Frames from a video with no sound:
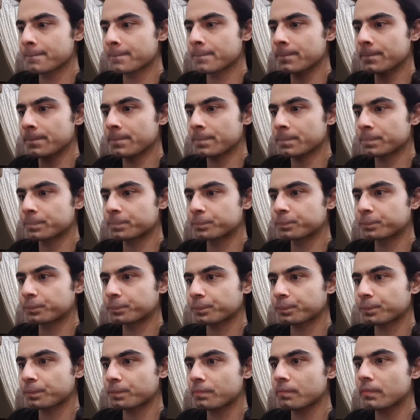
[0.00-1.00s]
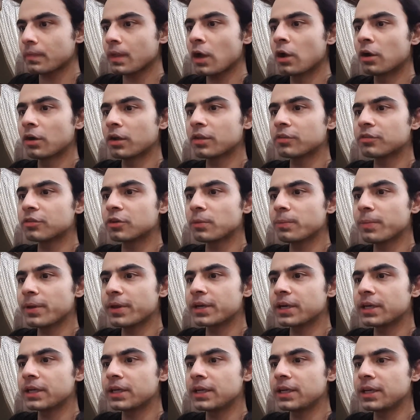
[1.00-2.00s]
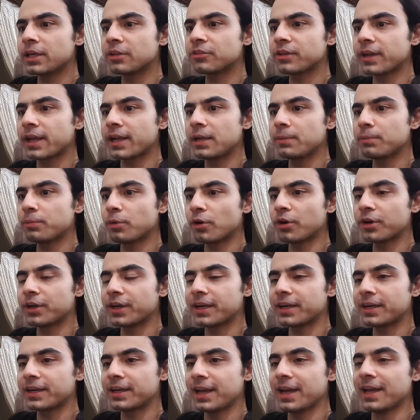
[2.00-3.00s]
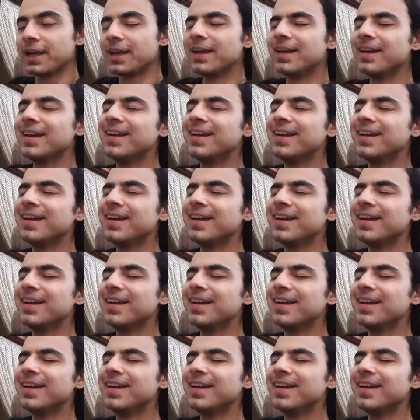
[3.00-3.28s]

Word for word: Hmm. Okay, so apparently he has teleported.